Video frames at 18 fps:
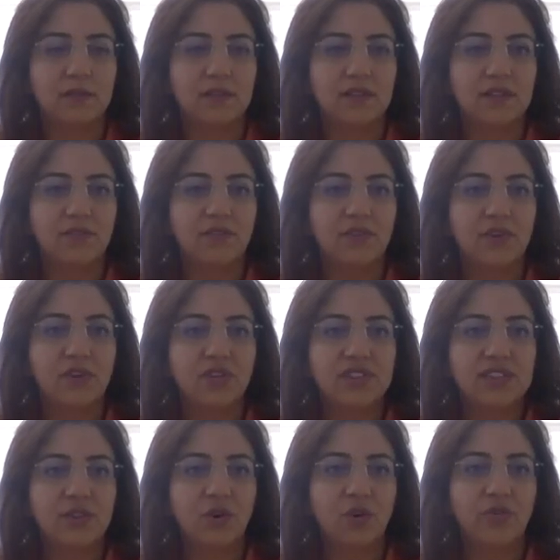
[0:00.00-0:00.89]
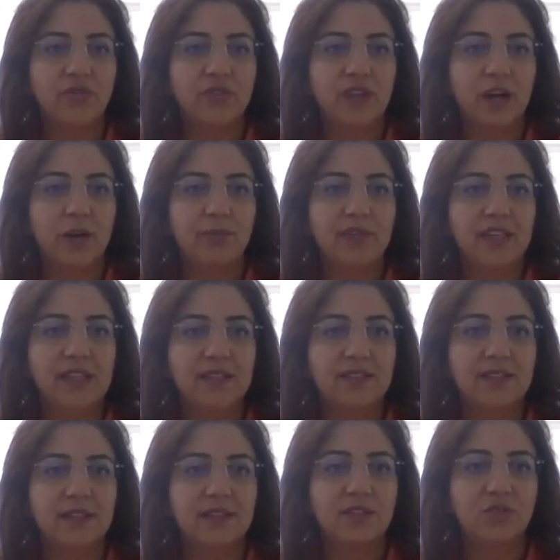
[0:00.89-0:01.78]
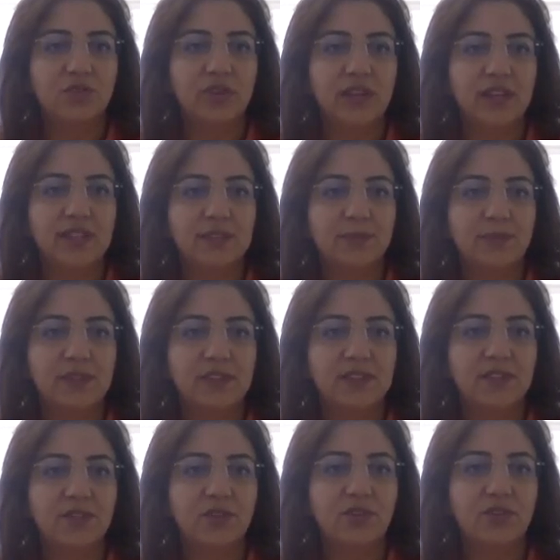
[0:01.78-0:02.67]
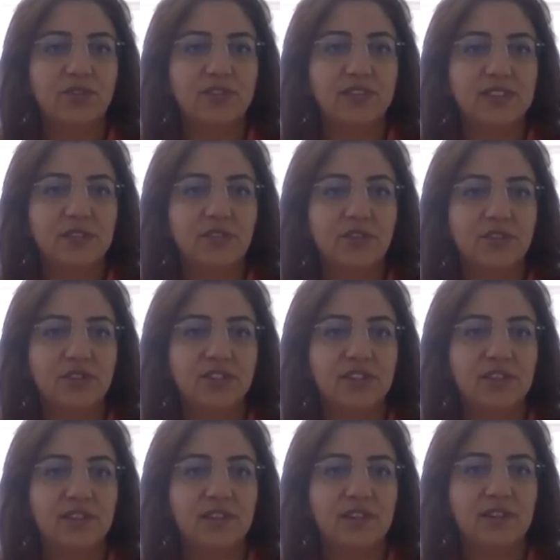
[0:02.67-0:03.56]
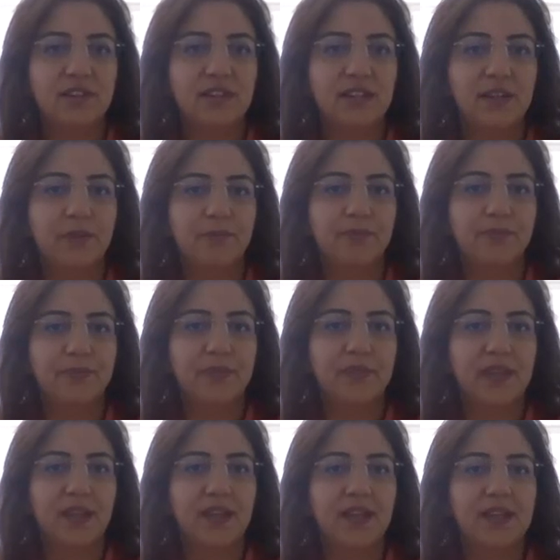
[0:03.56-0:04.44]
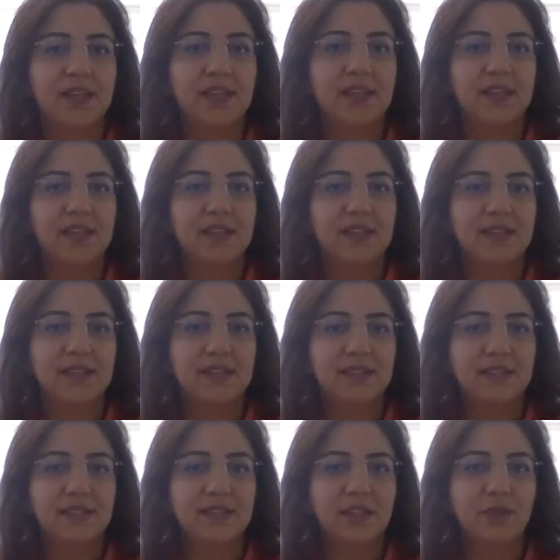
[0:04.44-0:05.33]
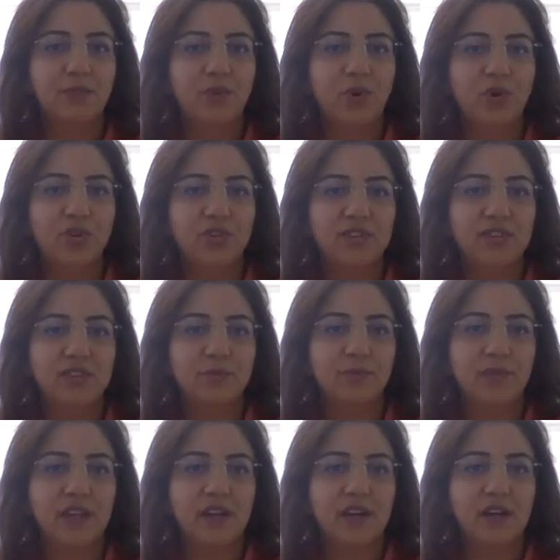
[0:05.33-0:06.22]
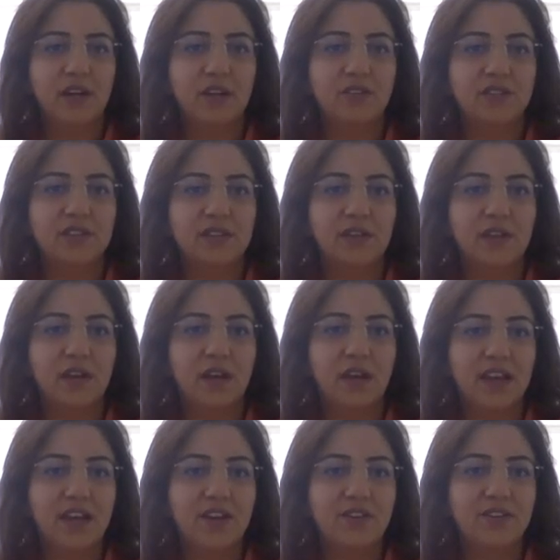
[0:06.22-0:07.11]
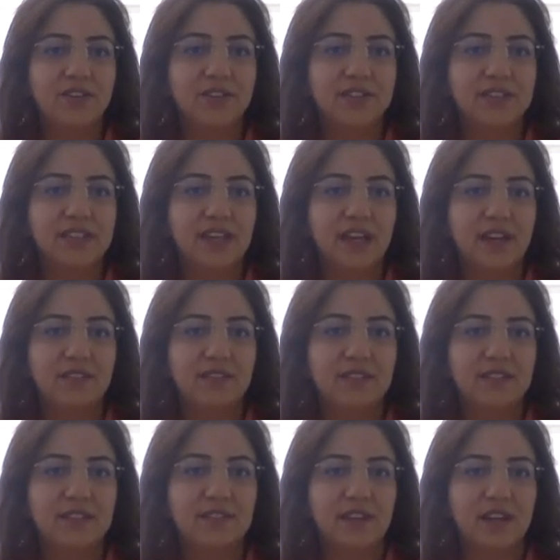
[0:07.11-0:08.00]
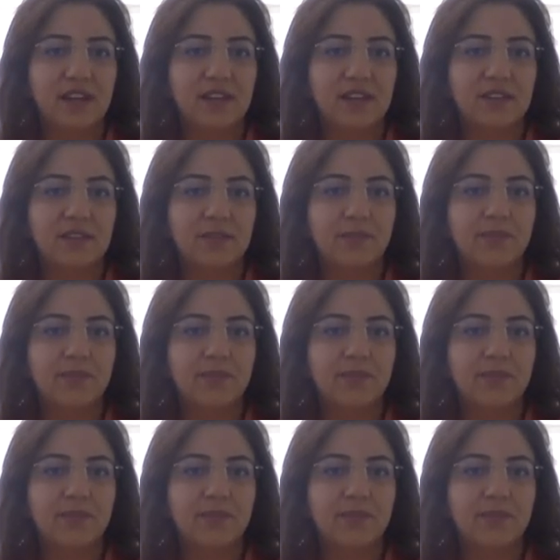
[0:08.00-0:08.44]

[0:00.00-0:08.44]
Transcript: The first of them is to express your research clearly. This is important because errors can distract.